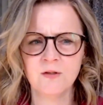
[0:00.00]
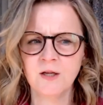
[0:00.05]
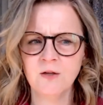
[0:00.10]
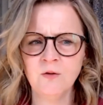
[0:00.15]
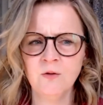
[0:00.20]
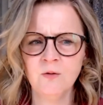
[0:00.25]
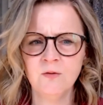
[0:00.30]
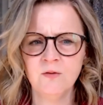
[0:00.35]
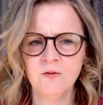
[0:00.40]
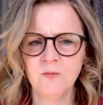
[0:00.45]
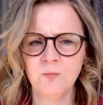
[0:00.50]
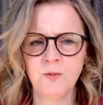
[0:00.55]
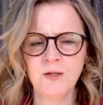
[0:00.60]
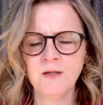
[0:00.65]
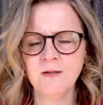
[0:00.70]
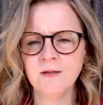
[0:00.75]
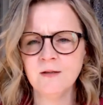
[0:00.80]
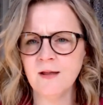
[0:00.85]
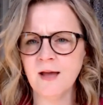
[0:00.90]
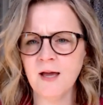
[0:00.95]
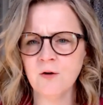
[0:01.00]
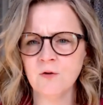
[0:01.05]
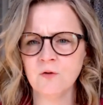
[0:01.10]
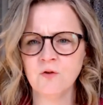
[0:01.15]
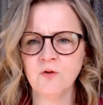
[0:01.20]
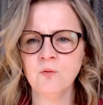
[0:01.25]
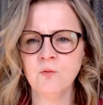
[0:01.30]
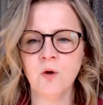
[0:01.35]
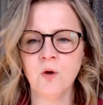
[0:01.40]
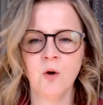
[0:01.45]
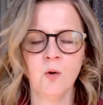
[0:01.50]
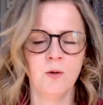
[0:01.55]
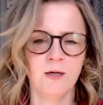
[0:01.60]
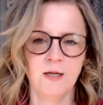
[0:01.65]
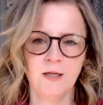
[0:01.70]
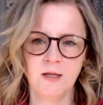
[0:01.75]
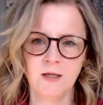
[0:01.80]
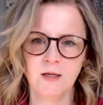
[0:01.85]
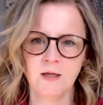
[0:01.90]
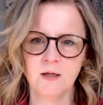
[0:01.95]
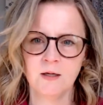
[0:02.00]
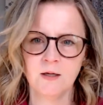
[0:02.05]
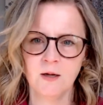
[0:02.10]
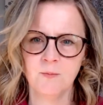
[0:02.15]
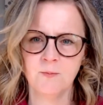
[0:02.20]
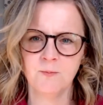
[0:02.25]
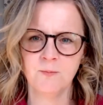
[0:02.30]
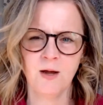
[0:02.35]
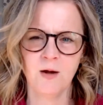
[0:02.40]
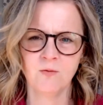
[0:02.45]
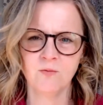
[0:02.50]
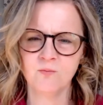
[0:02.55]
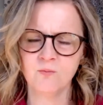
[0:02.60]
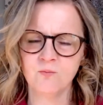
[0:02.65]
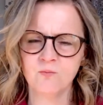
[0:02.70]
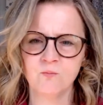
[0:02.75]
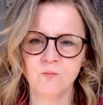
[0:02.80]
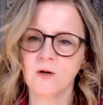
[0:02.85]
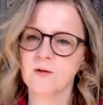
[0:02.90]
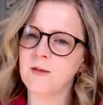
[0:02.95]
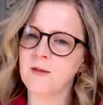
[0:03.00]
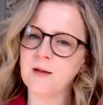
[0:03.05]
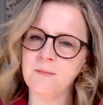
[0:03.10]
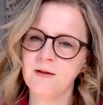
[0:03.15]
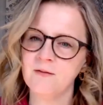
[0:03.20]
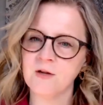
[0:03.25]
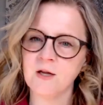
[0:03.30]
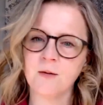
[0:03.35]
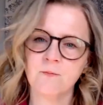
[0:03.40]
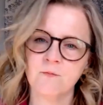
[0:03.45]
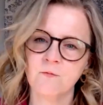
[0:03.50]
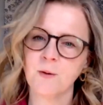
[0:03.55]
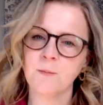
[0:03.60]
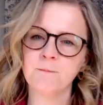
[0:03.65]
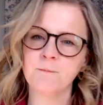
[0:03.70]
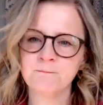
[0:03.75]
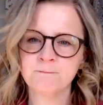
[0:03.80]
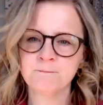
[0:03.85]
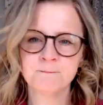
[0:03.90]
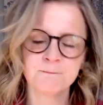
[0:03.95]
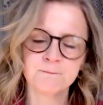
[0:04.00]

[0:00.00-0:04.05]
Can you speak to that, or do you know anything about where that may have come from?